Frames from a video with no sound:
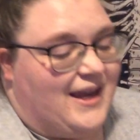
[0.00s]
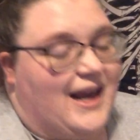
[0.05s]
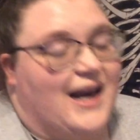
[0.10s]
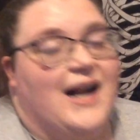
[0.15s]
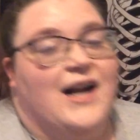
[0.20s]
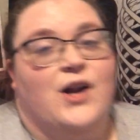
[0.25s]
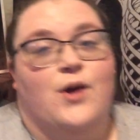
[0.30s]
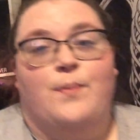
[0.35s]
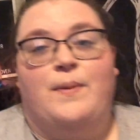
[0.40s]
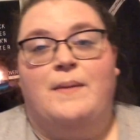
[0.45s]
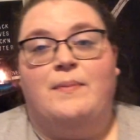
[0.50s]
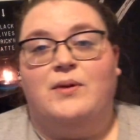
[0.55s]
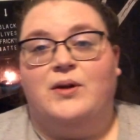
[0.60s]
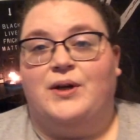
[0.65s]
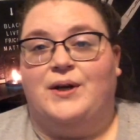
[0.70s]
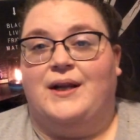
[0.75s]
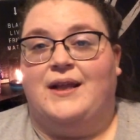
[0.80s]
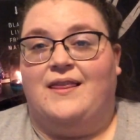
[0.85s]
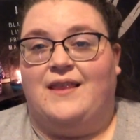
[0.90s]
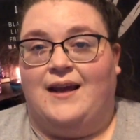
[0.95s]
and I know people are
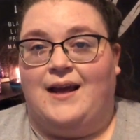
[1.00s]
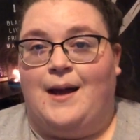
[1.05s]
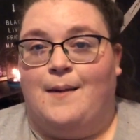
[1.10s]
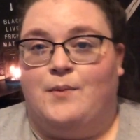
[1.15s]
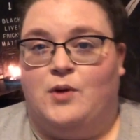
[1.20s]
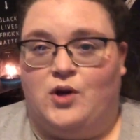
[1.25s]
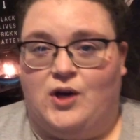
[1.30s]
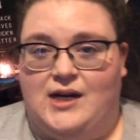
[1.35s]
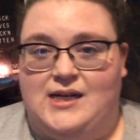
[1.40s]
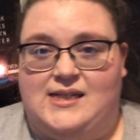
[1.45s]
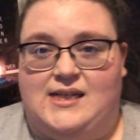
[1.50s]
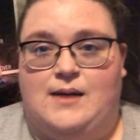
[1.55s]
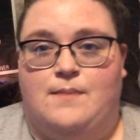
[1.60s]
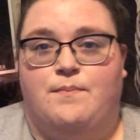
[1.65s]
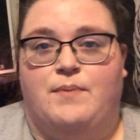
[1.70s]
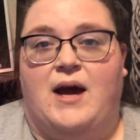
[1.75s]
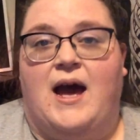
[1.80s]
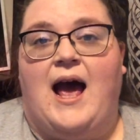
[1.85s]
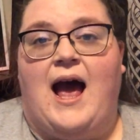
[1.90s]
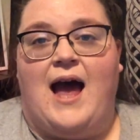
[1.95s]
gonna think I'm crazy,
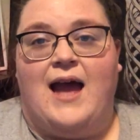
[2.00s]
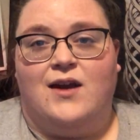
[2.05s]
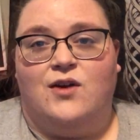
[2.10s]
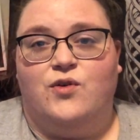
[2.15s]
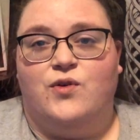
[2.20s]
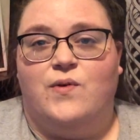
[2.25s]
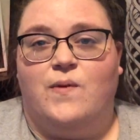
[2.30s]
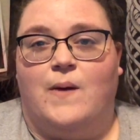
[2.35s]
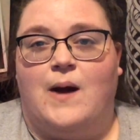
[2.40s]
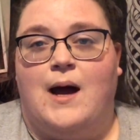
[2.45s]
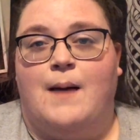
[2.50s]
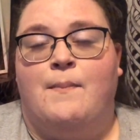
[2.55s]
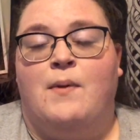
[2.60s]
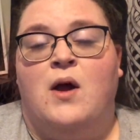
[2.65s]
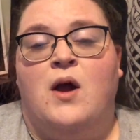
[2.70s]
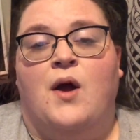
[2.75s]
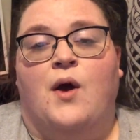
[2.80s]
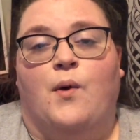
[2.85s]
but I grew up